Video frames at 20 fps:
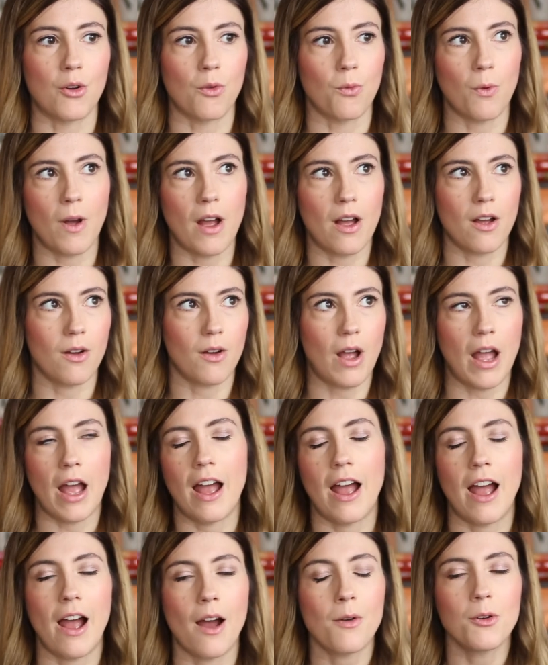know,
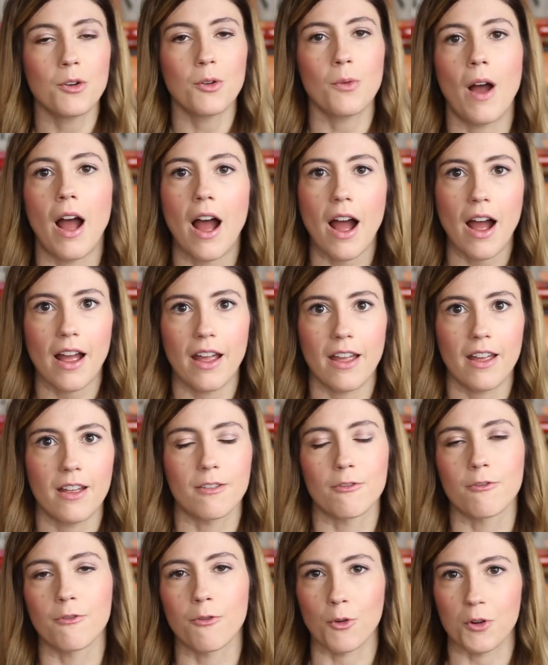how do I
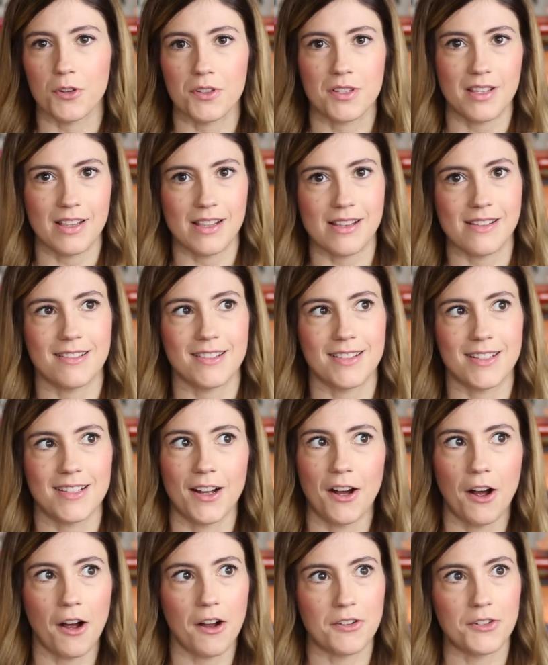enforce these
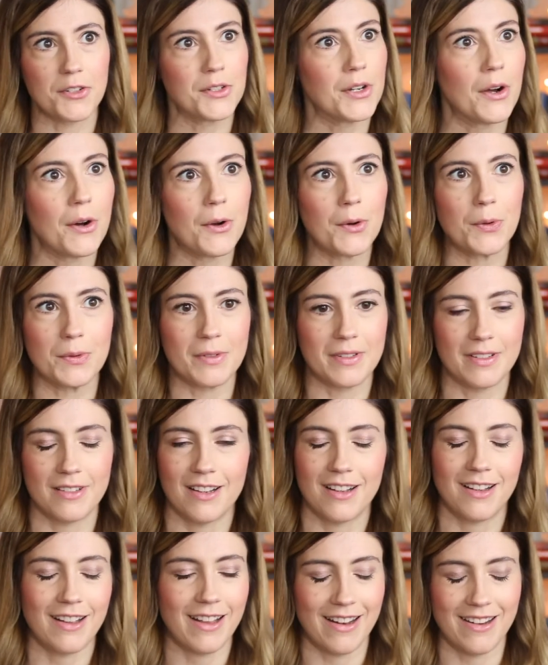unknown
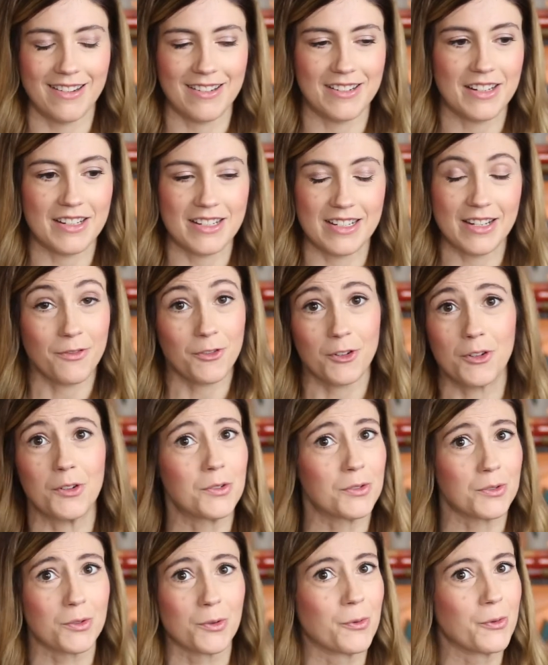and
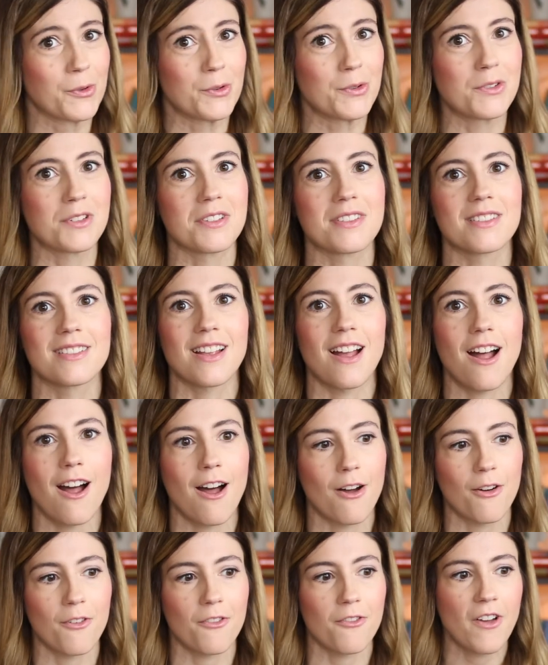difficult rules
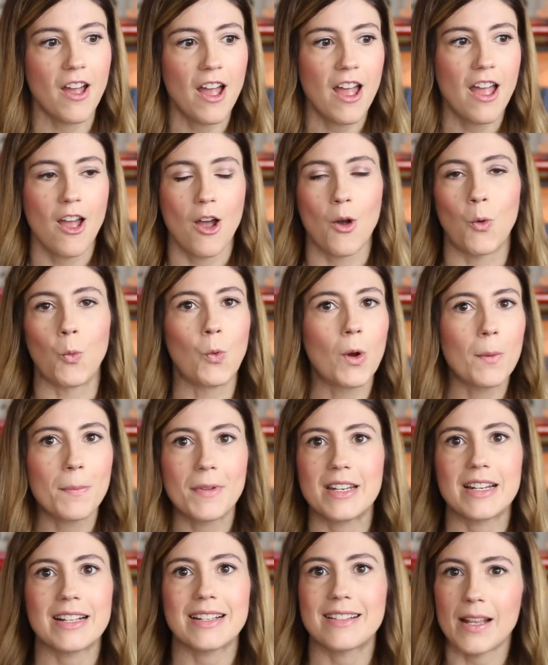of
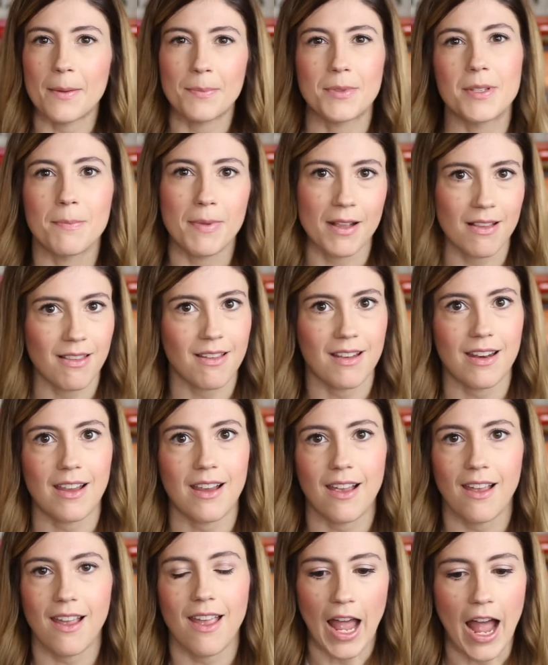woman
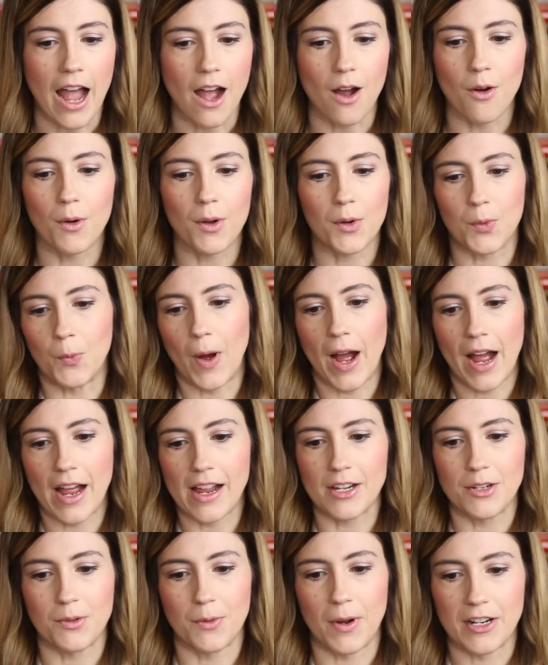acceptability? How and
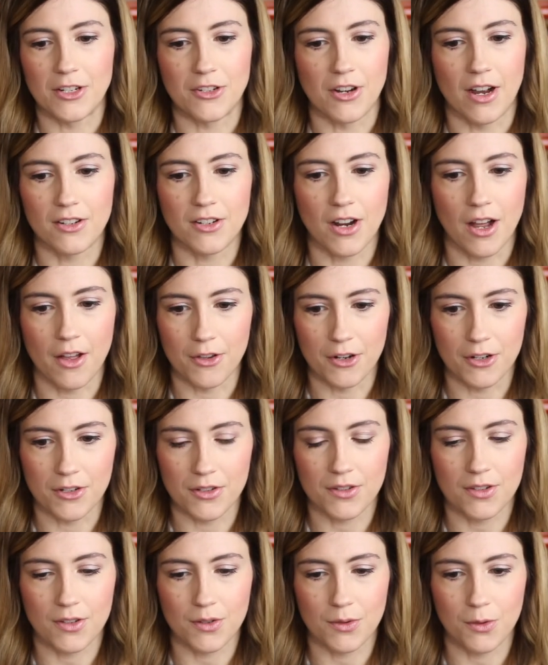why do I judge
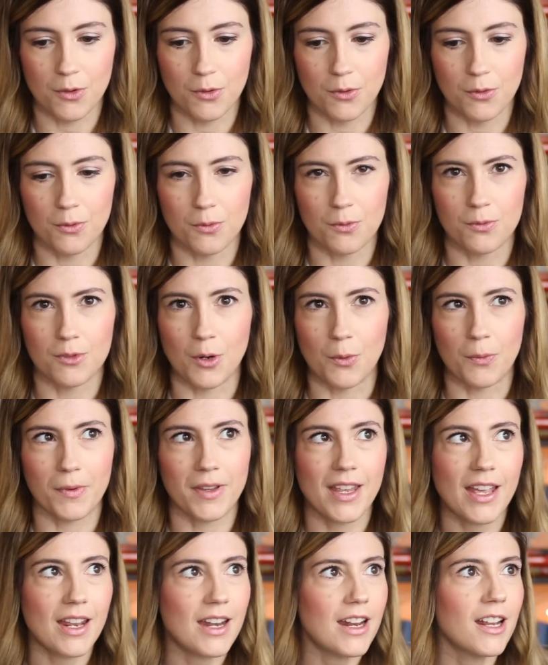others who
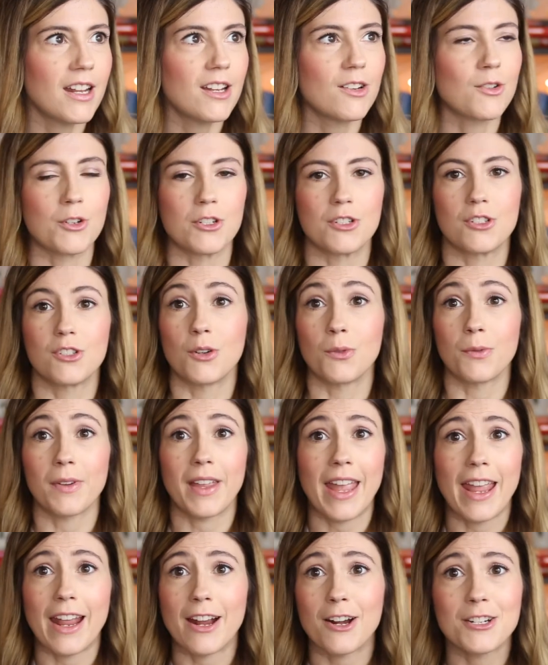don't get it or don't
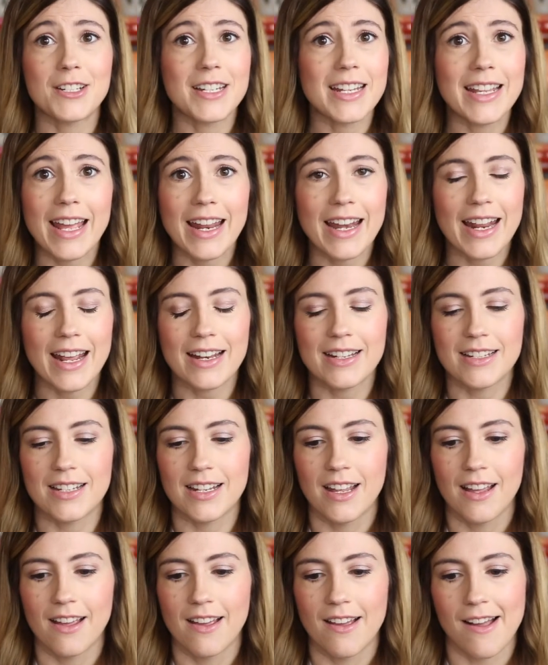care to get
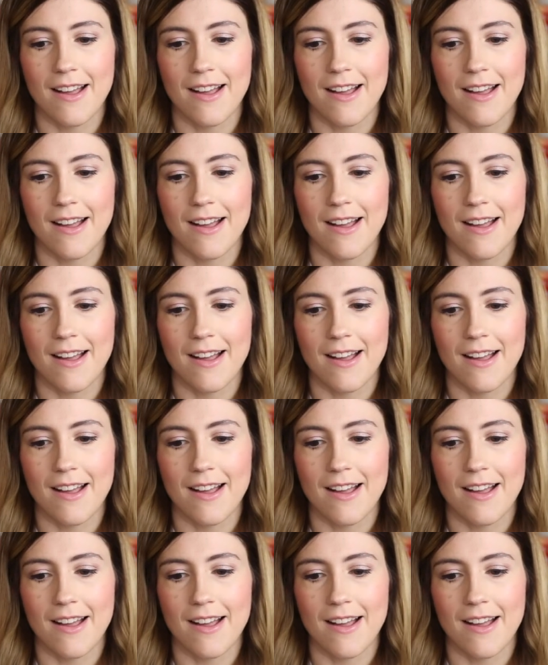it?